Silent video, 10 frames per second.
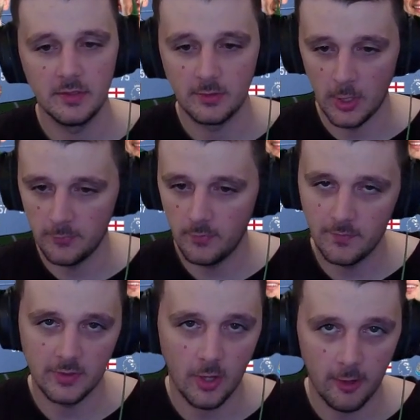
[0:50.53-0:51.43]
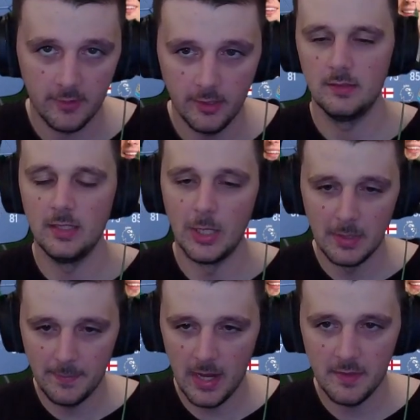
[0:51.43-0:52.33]
go for Vicario. A little
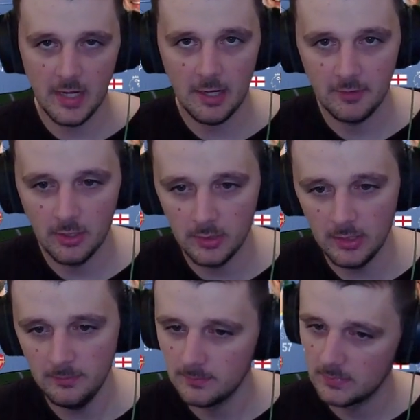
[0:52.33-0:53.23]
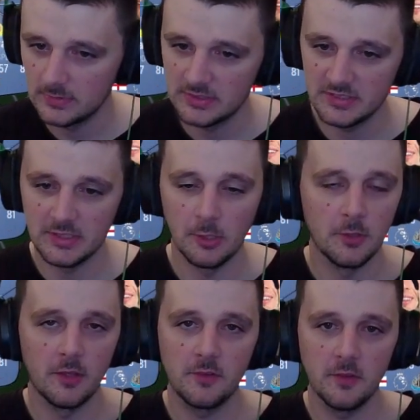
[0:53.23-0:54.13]
bit better than Areola. Still
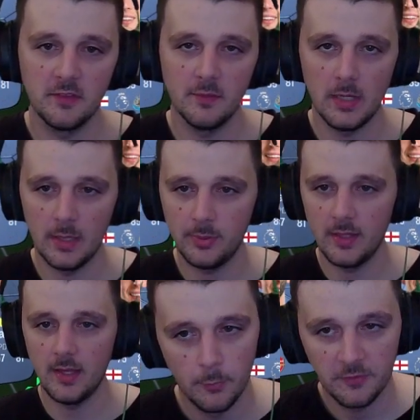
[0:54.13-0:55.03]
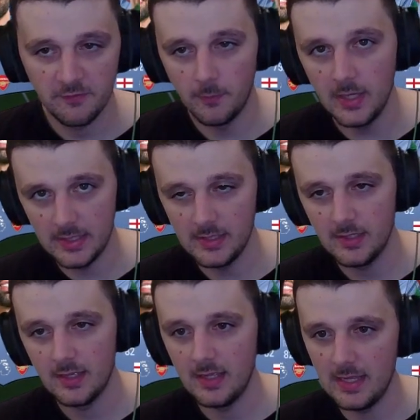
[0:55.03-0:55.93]
not as good as the meta player, which for
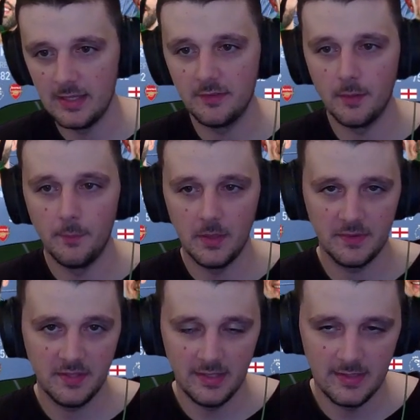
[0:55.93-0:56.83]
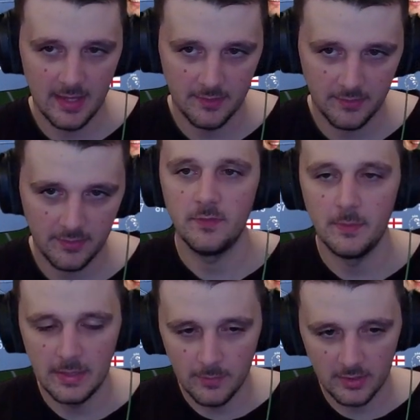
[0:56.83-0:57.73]
me is Martinez. For
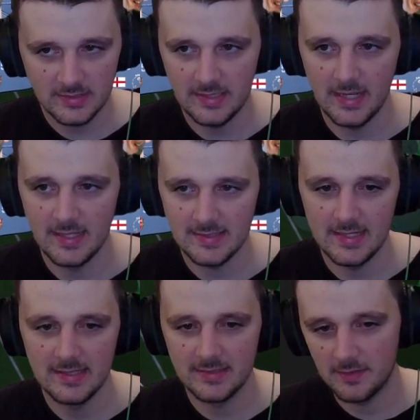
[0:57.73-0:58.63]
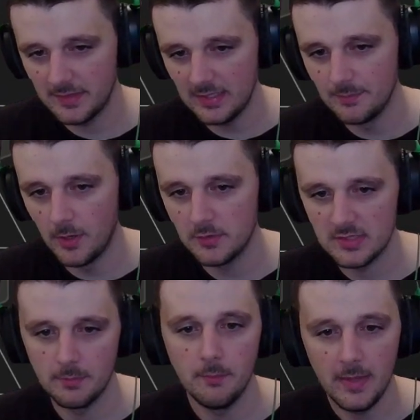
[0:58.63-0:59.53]
me, Martinez is the
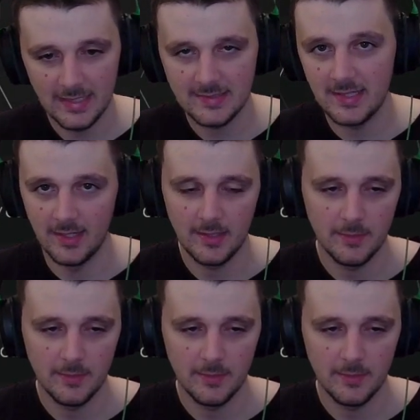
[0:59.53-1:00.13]
most meta